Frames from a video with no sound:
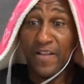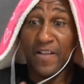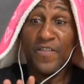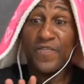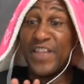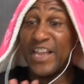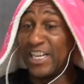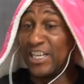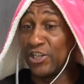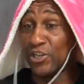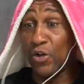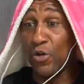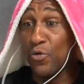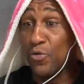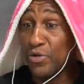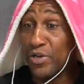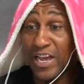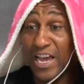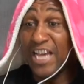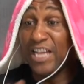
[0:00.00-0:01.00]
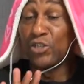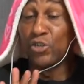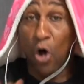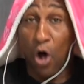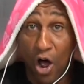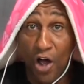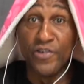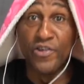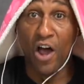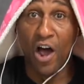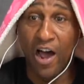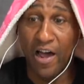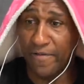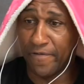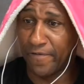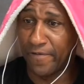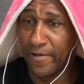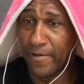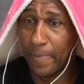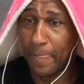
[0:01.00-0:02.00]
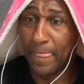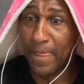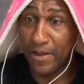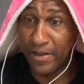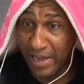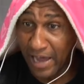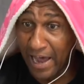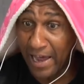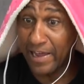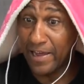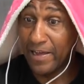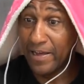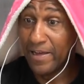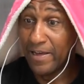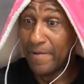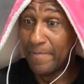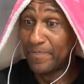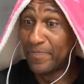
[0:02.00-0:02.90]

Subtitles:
This dude has got a knife, okay?